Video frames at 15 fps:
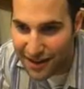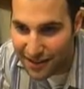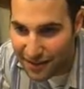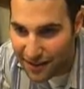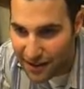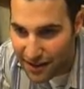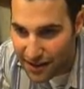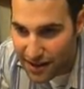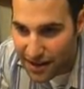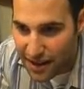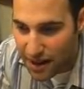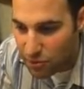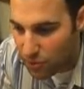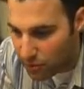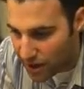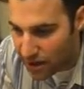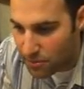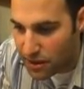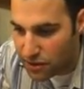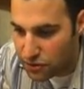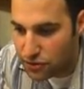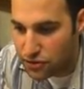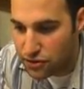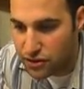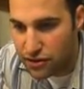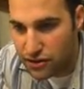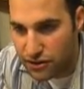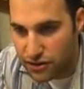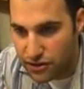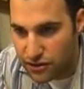end. And we recommend users
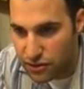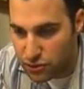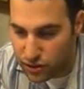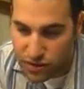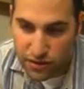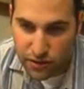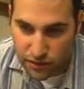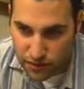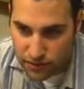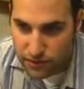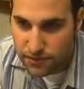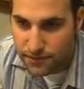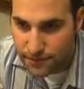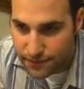to switch to those.